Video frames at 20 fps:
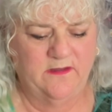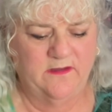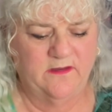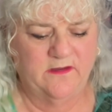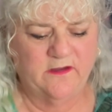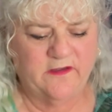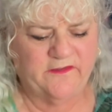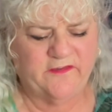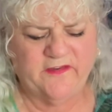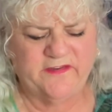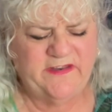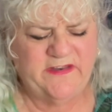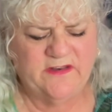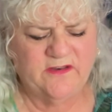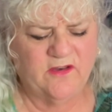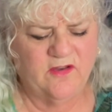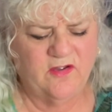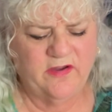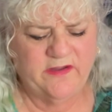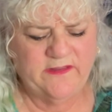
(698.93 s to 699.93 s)
because I didn't
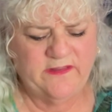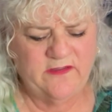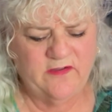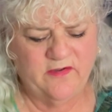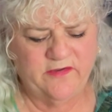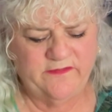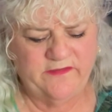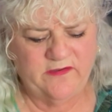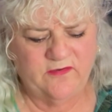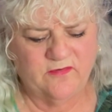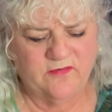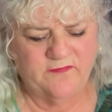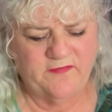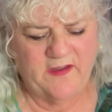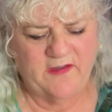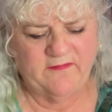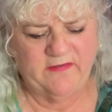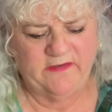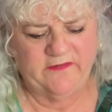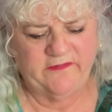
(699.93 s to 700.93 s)
like the idea of
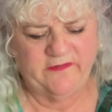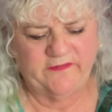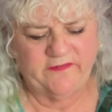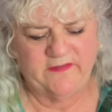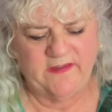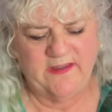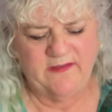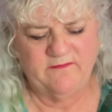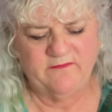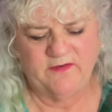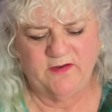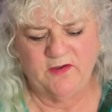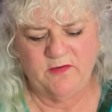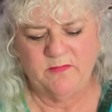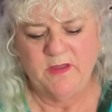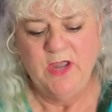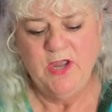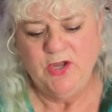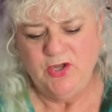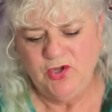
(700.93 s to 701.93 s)
having just the envelope.
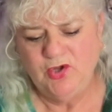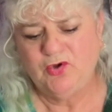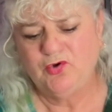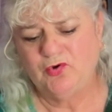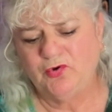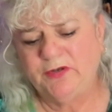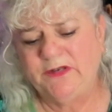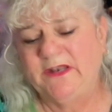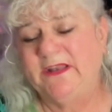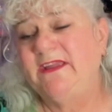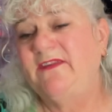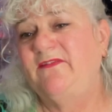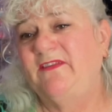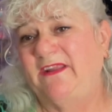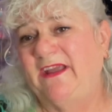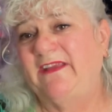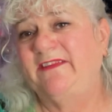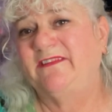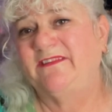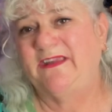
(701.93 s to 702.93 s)
You could leave it
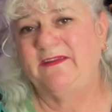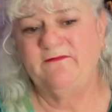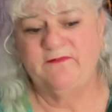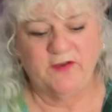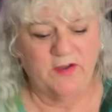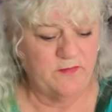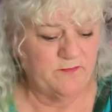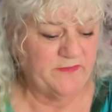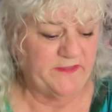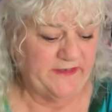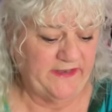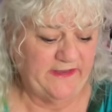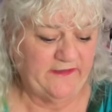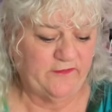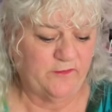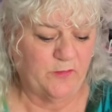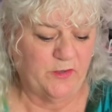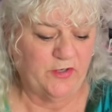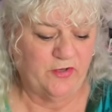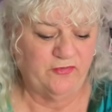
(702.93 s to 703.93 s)
as an envelope. The next
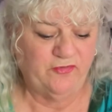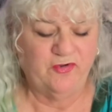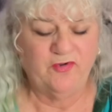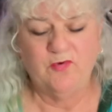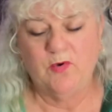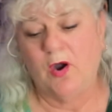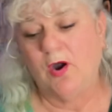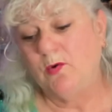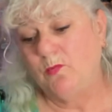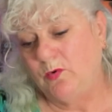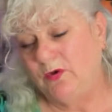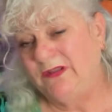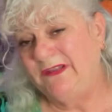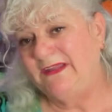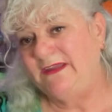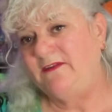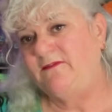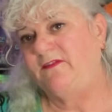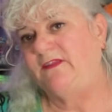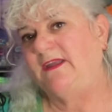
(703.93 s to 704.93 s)
one I do, I will
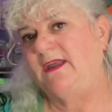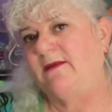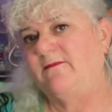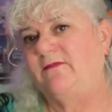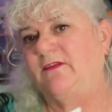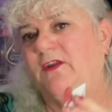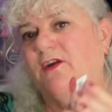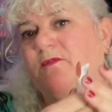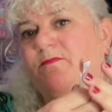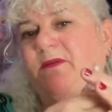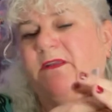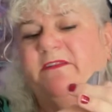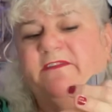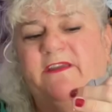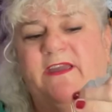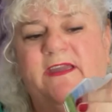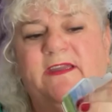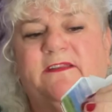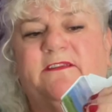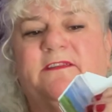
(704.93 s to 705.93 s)
leave the envelope
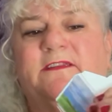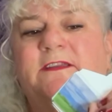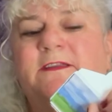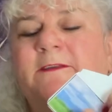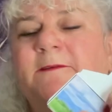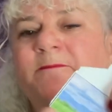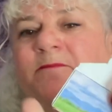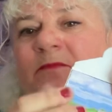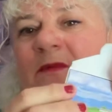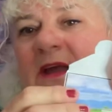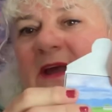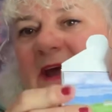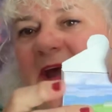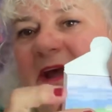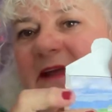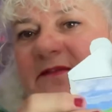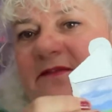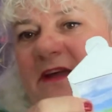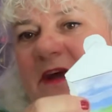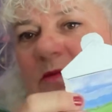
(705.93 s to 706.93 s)
intact,
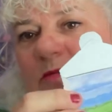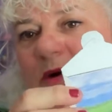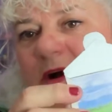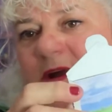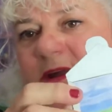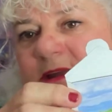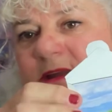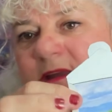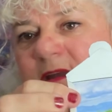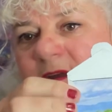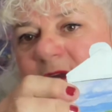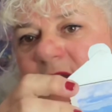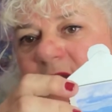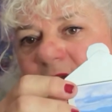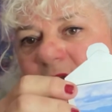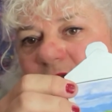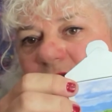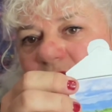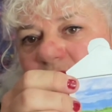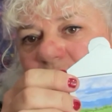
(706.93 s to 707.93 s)
and that way
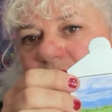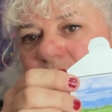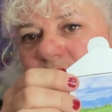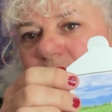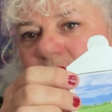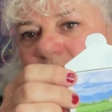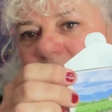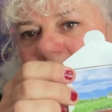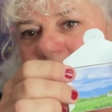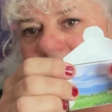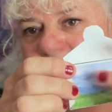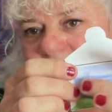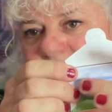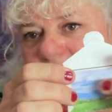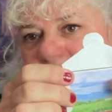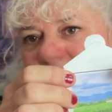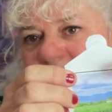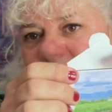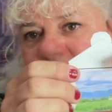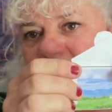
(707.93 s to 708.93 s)
you have your
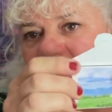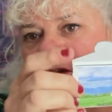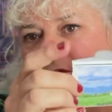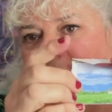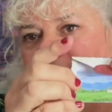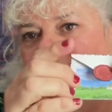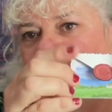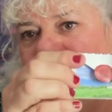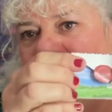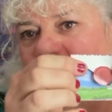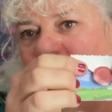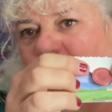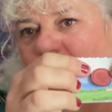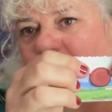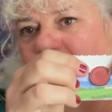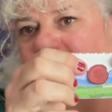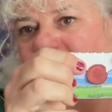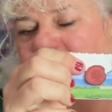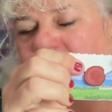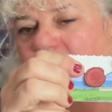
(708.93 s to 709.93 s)
envelope that will
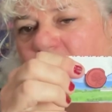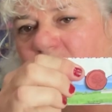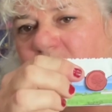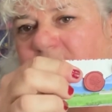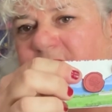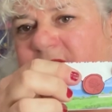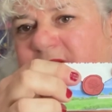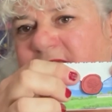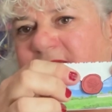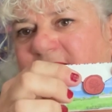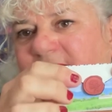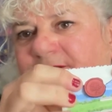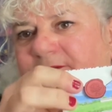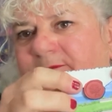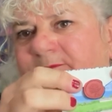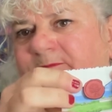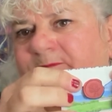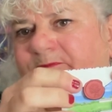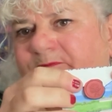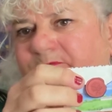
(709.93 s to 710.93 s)
be folded down.
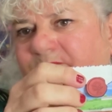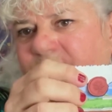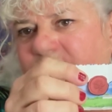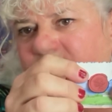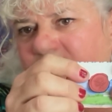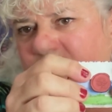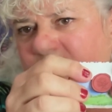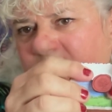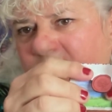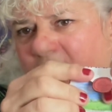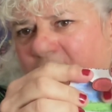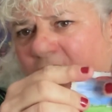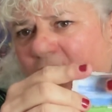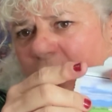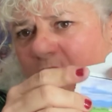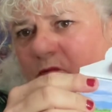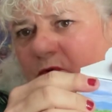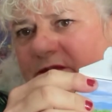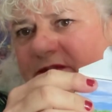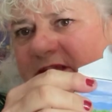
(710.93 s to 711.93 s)
I
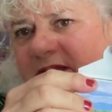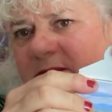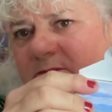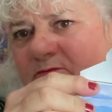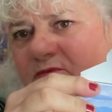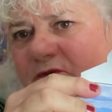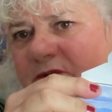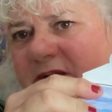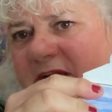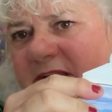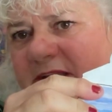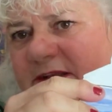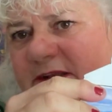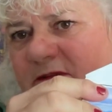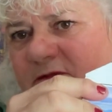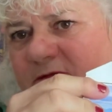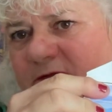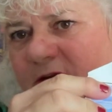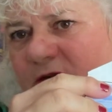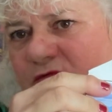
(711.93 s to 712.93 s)
would then put a little
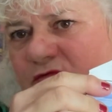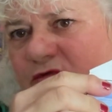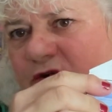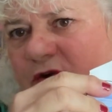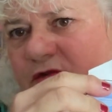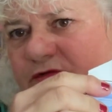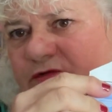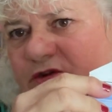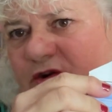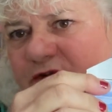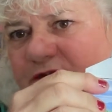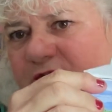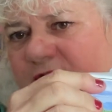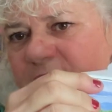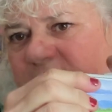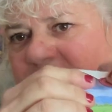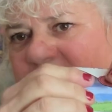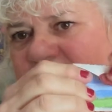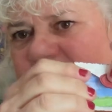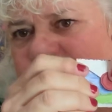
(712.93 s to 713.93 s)
Velcro dot on
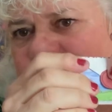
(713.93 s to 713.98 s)
there